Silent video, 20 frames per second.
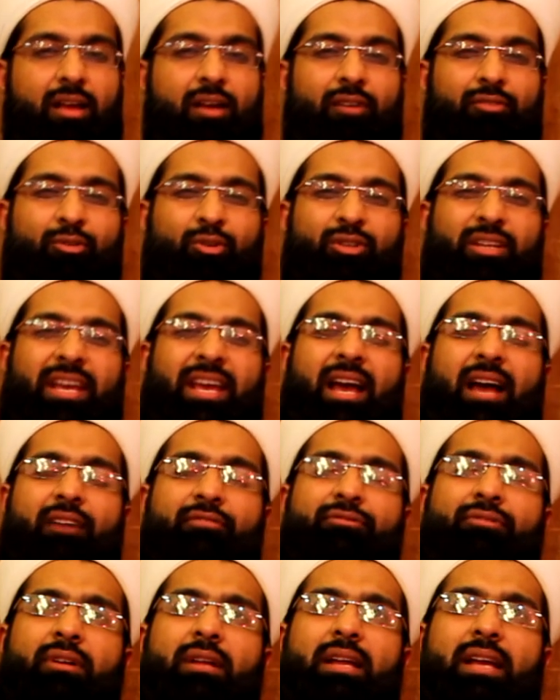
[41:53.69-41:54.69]
For they
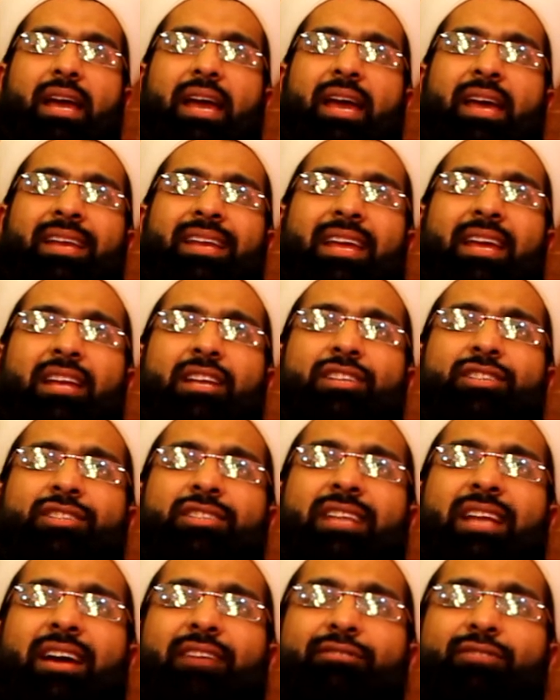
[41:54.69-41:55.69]
have, in English,
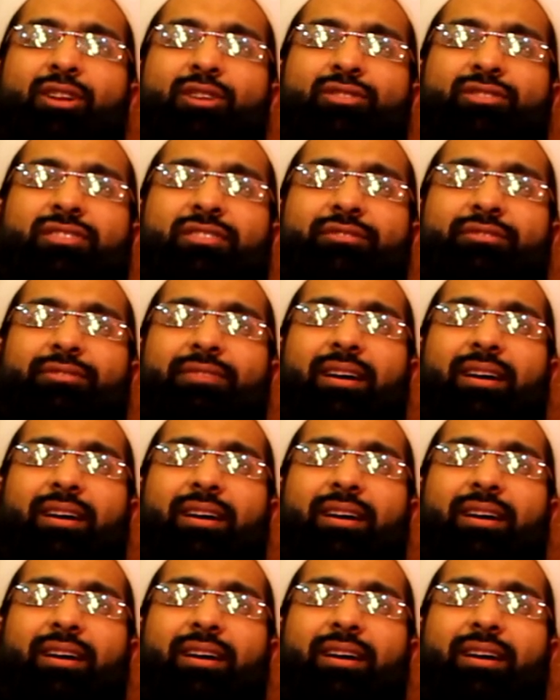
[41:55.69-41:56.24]
they have lots of